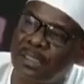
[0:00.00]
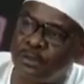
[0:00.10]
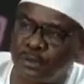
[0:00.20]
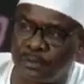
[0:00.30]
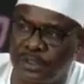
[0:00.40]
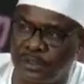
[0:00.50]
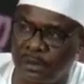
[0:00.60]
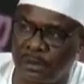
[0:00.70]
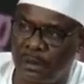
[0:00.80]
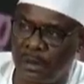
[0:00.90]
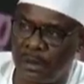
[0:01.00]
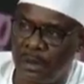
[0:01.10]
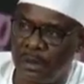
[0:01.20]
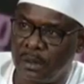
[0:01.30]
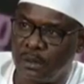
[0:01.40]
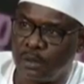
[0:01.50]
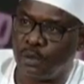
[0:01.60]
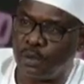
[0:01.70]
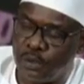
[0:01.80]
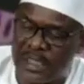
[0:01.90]
situation. Yeah.
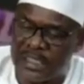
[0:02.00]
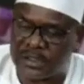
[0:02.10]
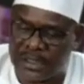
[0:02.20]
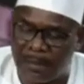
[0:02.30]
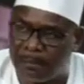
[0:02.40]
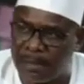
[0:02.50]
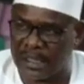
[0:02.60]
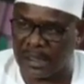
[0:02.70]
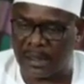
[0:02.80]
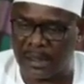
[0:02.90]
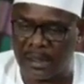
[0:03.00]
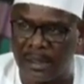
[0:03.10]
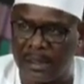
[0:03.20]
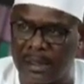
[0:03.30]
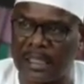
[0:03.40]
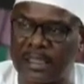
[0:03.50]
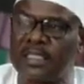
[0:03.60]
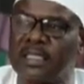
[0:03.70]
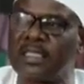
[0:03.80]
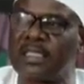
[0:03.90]
So you need somebody that
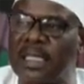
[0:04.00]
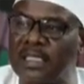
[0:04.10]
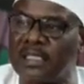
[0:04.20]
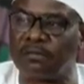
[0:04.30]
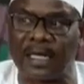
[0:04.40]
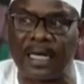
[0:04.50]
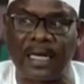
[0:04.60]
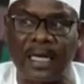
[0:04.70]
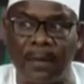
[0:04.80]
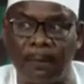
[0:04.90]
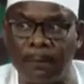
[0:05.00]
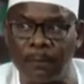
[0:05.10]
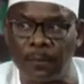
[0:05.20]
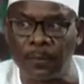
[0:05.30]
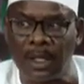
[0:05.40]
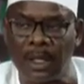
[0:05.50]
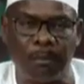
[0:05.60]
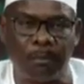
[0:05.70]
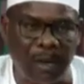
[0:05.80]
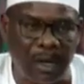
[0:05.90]
is decisive like him, mm.
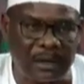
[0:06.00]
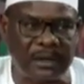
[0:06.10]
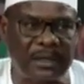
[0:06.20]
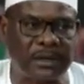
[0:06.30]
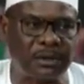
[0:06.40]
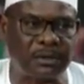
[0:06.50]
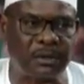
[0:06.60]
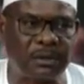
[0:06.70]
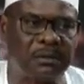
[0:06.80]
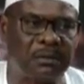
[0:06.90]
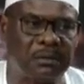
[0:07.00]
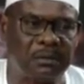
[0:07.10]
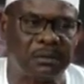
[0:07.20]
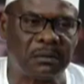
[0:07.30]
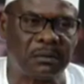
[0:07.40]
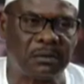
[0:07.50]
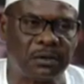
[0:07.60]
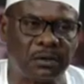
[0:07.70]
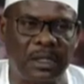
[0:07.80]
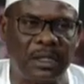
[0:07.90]
but it is not
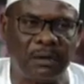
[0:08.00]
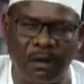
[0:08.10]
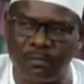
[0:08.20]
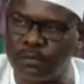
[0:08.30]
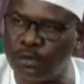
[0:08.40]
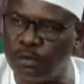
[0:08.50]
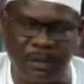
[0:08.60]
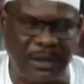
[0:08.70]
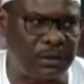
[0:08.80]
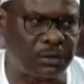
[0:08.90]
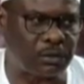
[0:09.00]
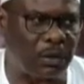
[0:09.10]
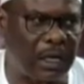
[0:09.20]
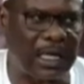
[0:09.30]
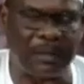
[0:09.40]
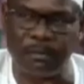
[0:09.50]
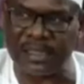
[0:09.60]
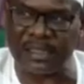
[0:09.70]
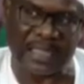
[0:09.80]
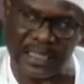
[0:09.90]
enough to be strong and be
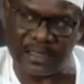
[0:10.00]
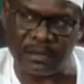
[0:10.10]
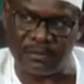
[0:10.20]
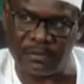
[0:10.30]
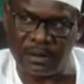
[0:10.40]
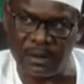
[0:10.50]
decisive